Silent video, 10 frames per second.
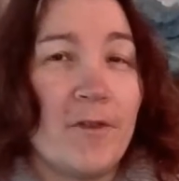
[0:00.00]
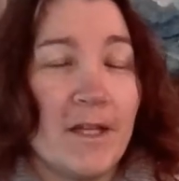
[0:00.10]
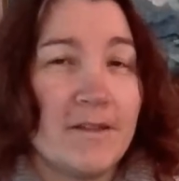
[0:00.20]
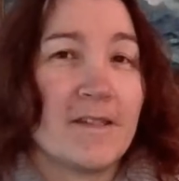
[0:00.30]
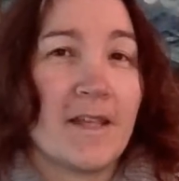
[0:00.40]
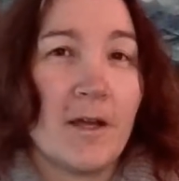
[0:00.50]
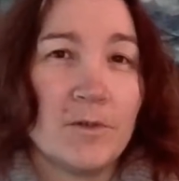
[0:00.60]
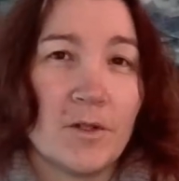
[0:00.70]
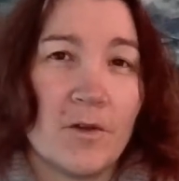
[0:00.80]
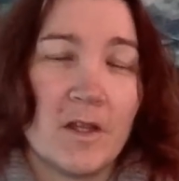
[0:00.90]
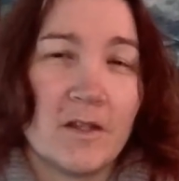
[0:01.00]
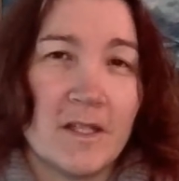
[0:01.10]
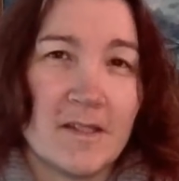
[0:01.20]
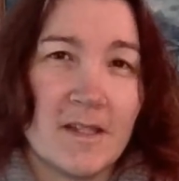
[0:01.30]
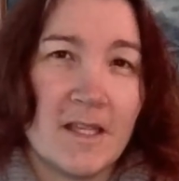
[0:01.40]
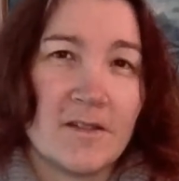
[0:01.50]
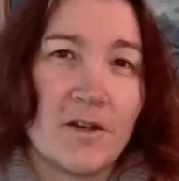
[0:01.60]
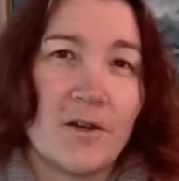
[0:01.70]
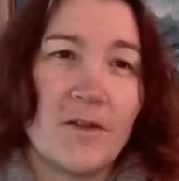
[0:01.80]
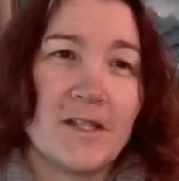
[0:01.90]
that discount on this
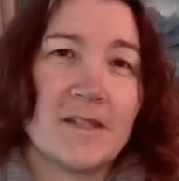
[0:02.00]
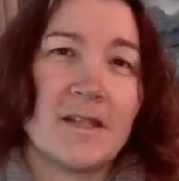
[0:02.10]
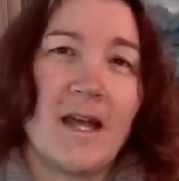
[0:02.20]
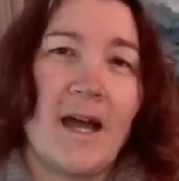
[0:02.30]
e-service,